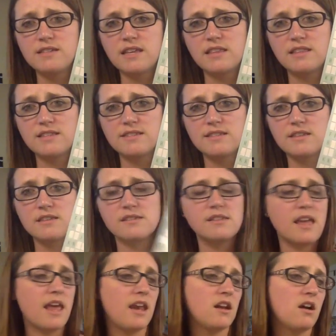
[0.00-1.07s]
Like, this is
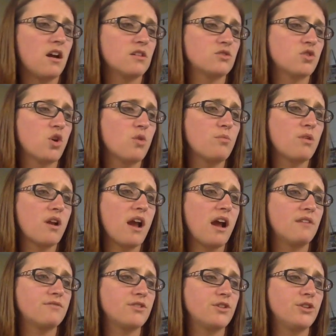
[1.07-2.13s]
an October
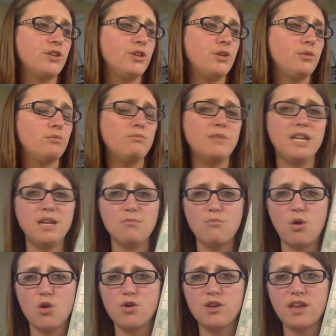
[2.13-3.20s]
afternoon mini
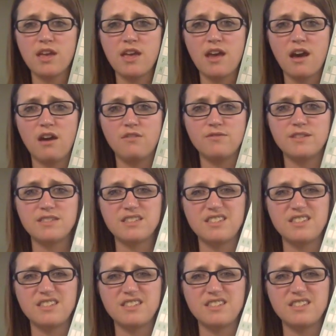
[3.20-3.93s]
market alphas,